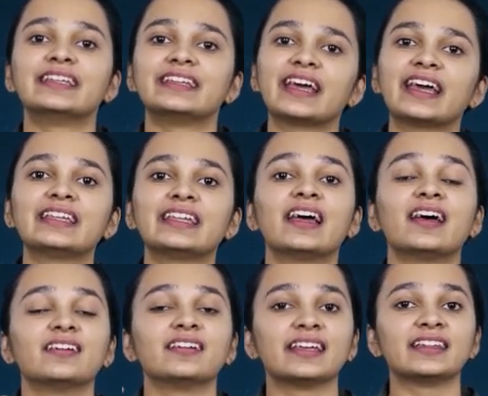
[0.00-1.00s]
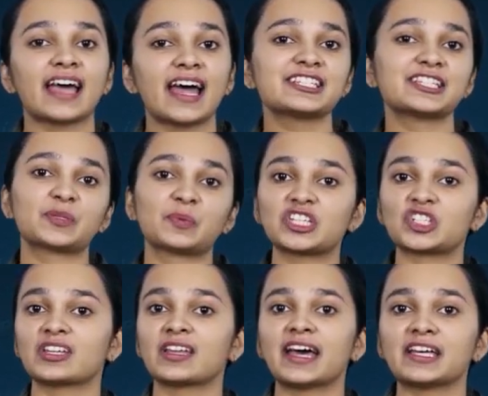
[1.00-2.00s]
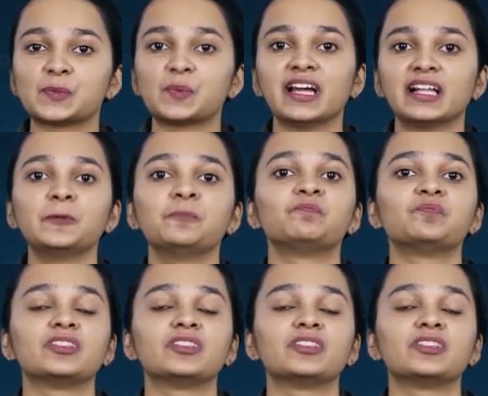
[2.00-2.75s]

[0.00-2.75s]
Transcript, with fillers: then in that situation as well,